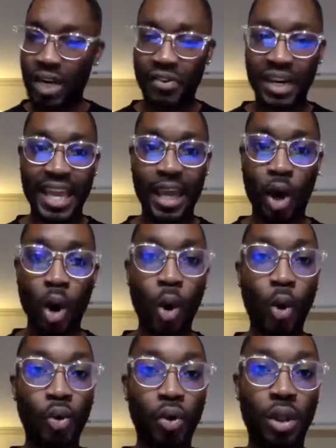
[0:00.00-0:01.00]
Whatever that
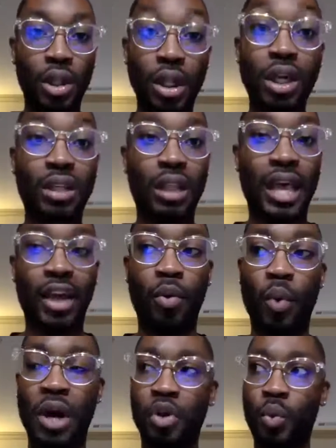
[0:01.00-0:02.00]
hold looked
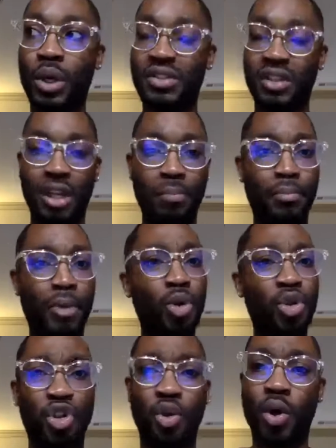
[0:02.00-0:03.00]
like, whether it was an
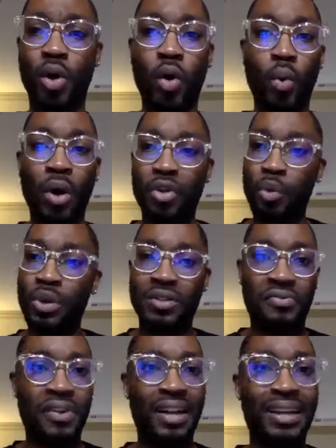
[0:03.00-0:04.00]
emotional hold,
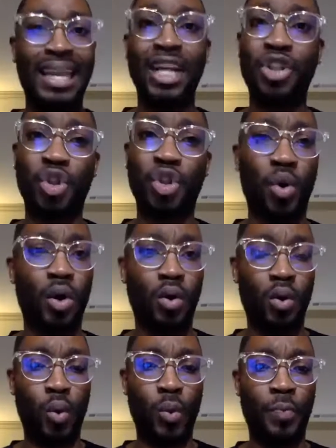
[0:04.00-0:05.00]
whether it was a
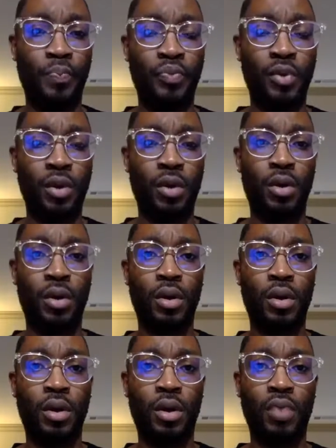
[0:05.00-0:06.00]
financial hold,
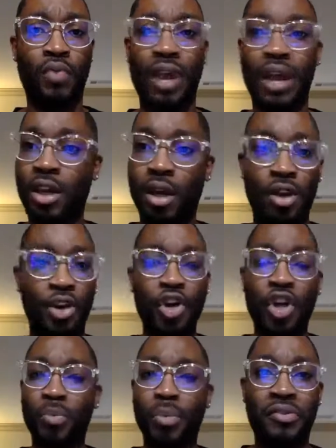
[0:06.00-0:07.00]
right?
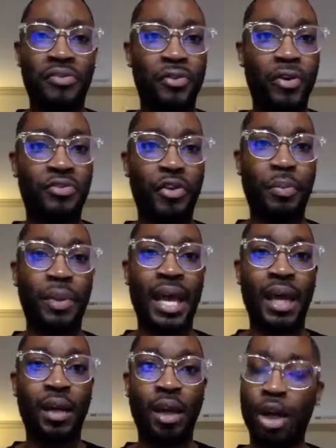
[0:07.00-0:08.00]
You're going to be free
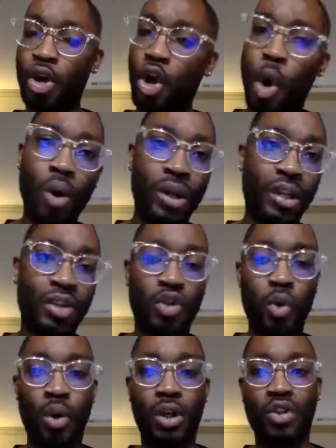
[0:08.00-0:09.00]
from that
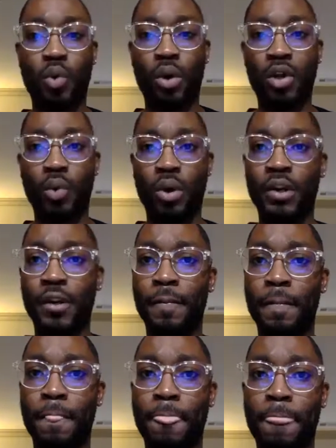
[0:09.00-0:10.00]
going into
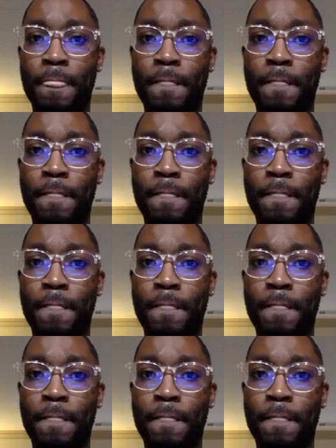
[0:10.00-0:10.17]
2021.